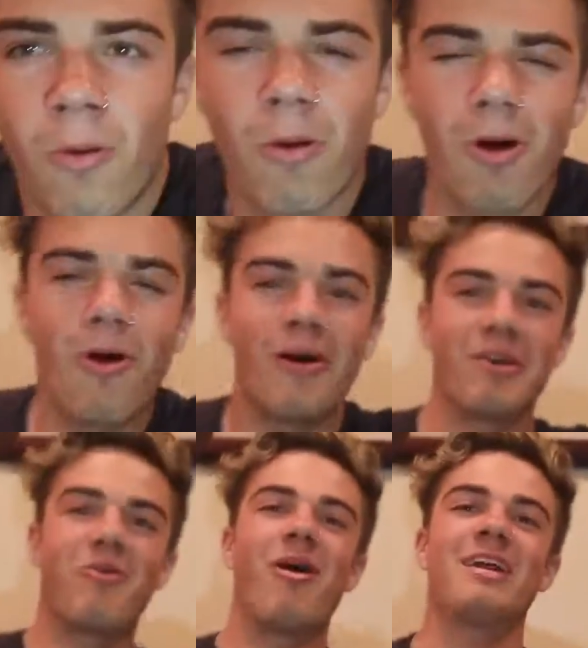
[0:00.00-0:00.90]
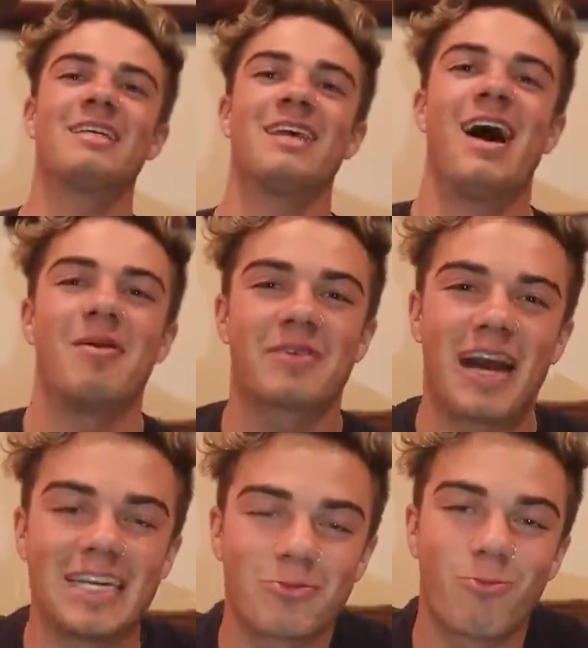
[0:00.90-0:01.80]
Ooh, and what is up,
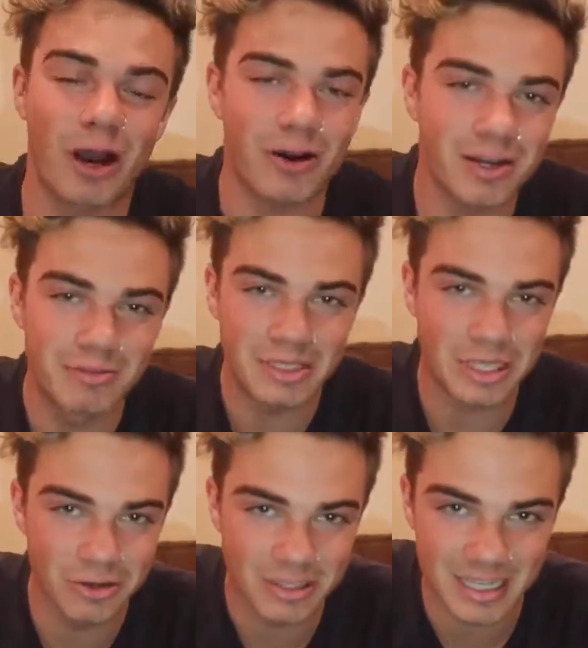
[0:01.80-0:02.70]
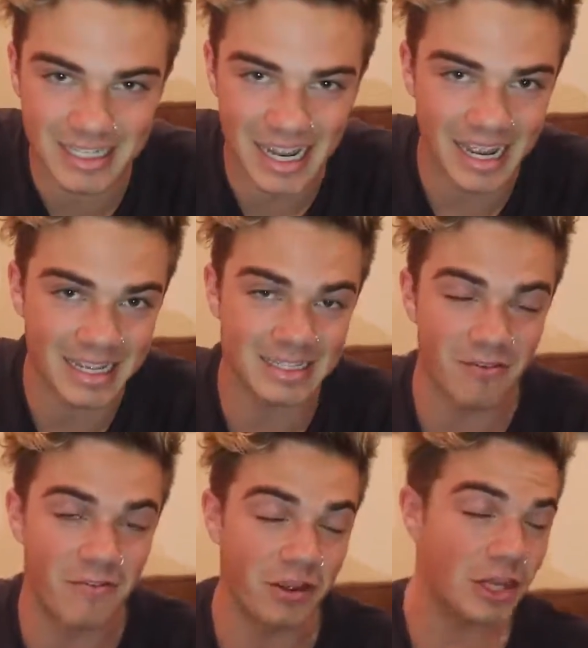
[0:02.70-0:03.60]
guys? Welcome to
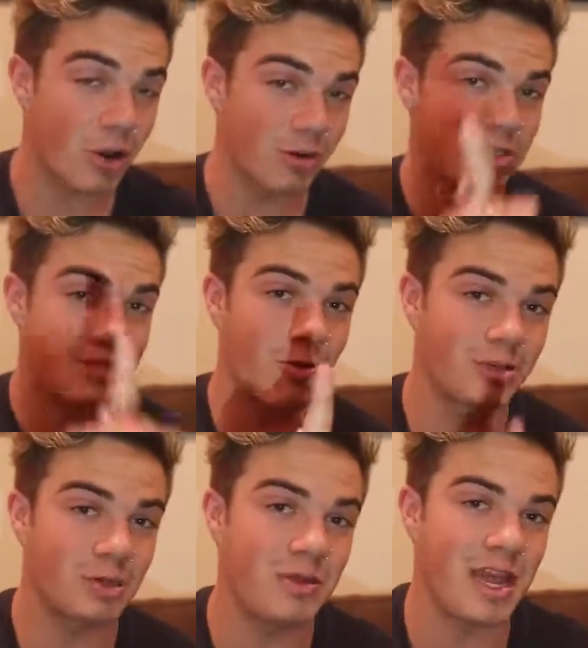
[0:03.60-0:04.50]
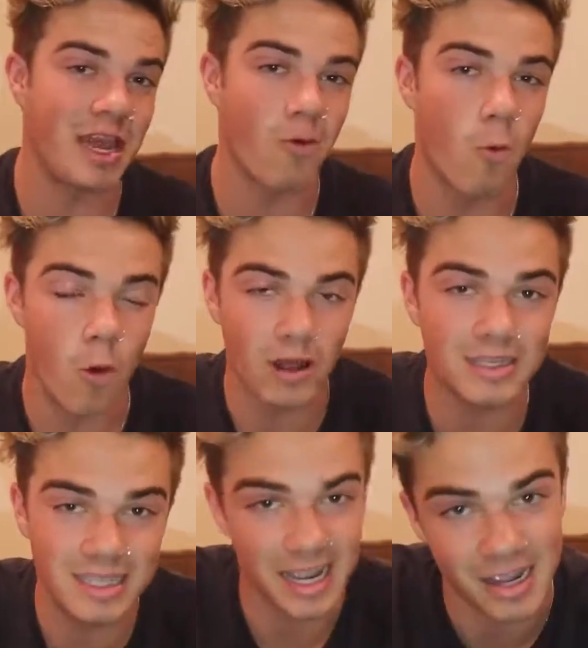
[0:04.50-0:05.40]
today's video, which is going to be a
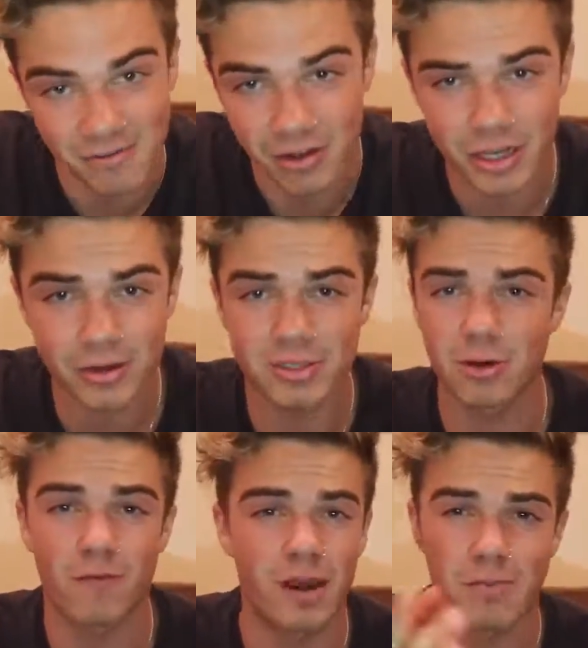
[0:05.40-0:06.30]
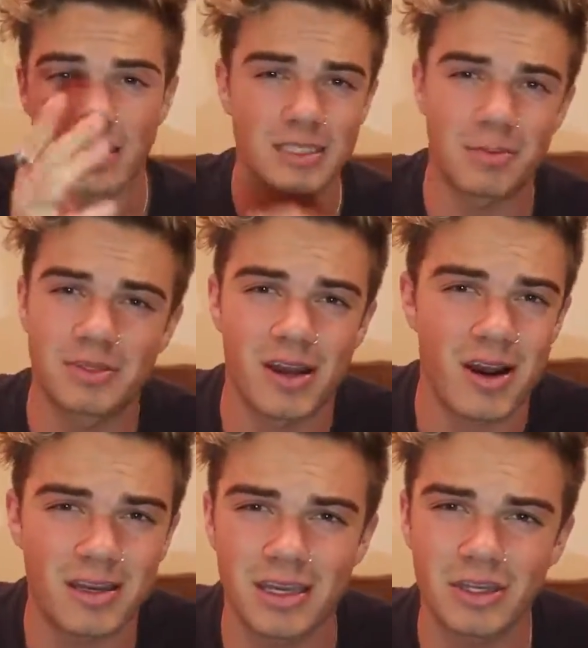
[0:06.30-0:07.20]
one-take video, so if I mess up
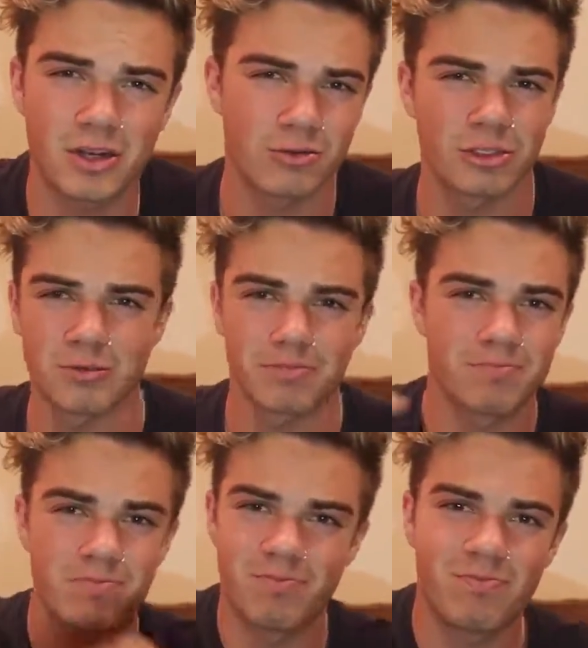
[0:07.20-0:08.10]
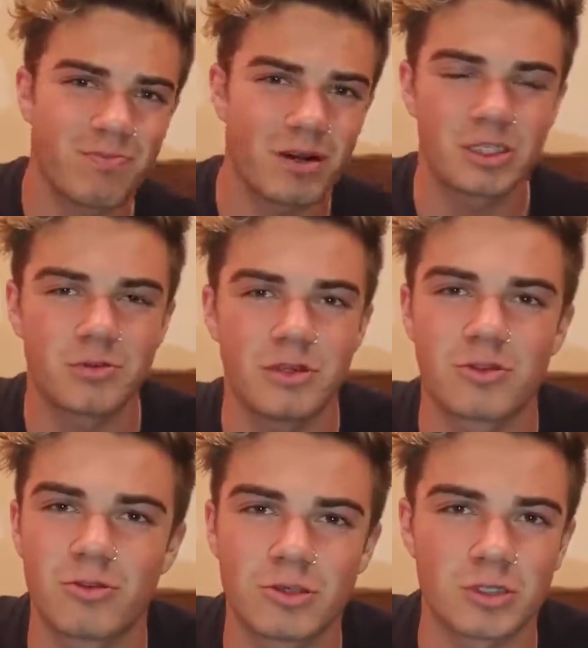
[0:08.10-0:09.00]
talking, you know, just punch me
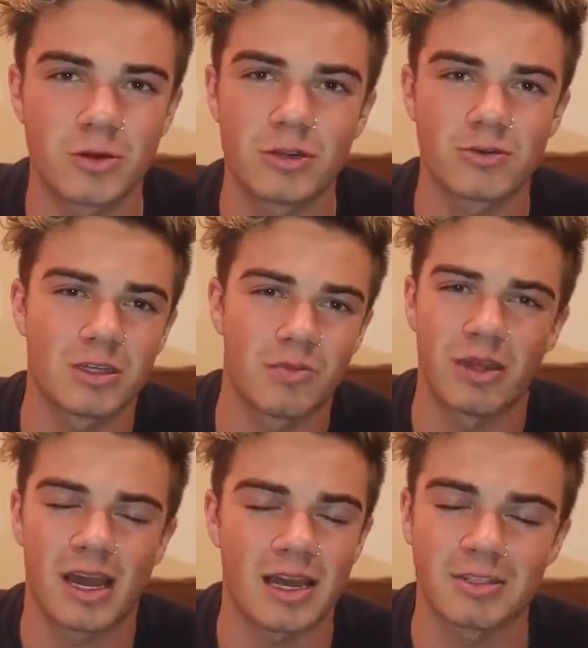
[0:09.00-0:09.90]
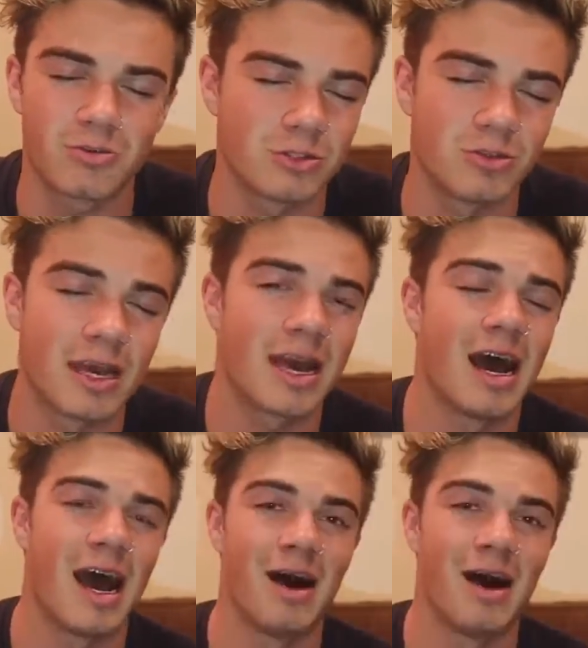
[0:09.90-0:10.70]
through the screen or something. Don't do that.